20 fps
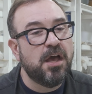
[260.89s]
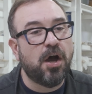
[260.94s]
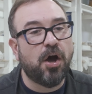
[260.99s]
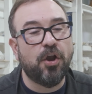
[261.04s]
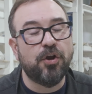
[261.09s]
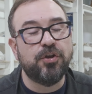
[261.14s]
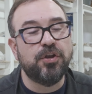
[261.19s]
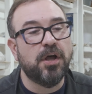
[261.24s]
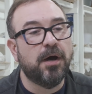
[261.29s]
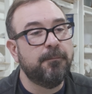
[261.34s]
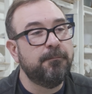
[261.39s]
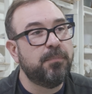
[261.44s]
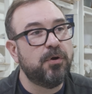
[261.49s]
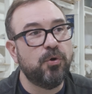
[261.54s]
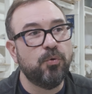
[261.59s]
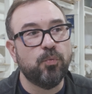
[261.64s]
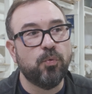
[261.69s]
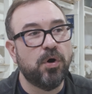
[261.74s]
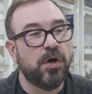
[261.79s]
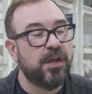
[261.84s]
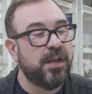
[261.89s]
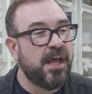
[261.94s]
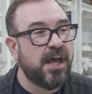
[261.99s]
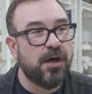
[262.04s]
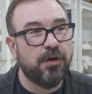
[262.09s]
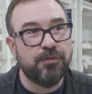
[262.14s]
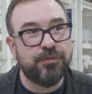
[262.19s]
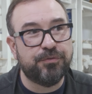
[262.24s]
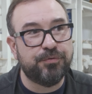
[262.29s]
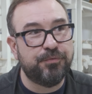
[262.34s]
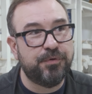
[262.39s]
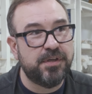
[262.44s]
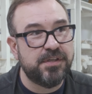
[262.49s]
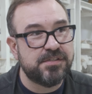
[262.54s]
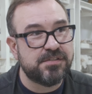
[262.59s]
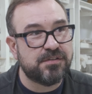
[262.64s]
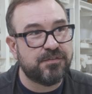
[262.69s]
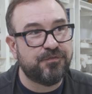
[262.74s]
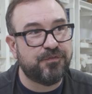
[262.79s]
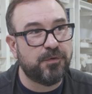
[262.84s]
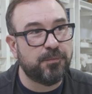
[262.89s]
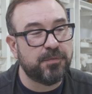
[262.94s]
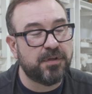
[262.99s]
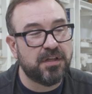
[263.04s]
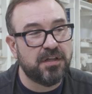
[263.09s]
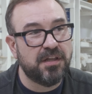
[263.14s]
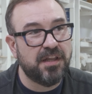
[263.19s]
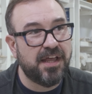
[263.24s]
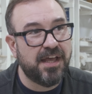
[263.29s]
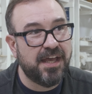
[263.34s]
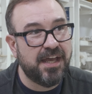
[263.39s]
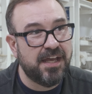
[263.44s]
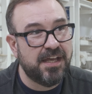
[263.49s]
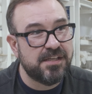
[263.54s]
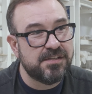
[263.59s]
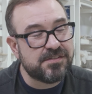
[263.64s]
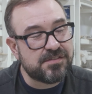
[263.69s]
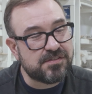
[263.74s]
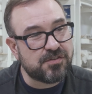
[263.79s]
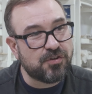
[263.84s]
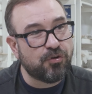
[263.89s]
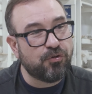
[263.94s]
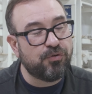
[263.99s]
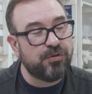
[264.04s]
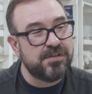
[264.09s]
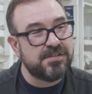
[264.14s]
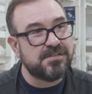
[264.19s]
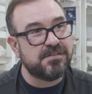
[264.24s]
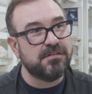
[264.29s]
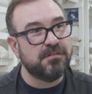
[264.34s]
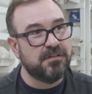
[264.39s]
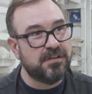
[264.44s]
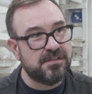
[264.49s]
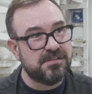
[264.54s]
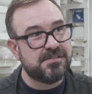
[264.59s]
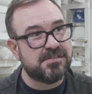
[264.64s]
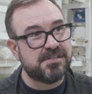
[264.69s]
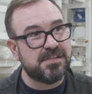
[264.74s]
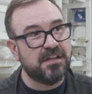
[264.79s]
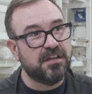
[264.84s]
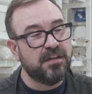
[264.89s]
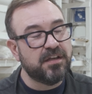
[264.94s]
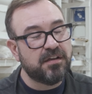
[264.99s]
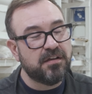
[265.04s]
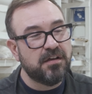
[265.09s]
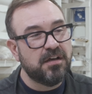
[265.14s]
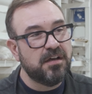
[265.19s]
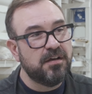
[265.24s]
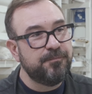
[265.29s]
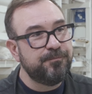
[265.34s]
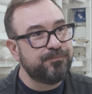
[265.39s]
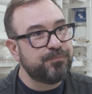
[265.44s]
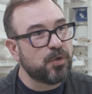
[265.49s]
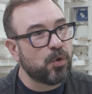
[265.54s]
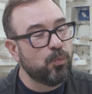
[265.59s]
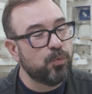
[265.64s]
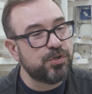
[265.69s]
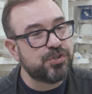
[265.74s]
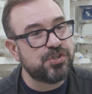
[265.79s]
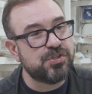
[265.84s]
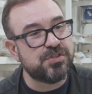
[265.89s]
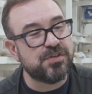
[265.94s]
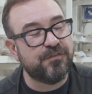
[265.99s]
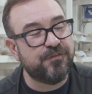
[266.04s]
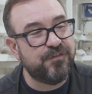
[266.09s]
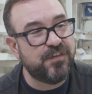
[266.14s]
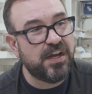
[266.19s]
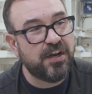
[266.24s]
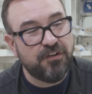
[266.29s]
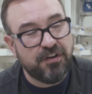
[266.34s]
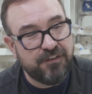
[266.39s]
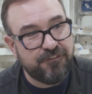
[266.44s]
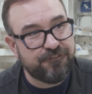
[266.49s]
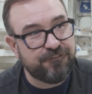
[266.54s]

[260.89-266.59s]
Our number one health risk from clay is crystalline silica, which is a very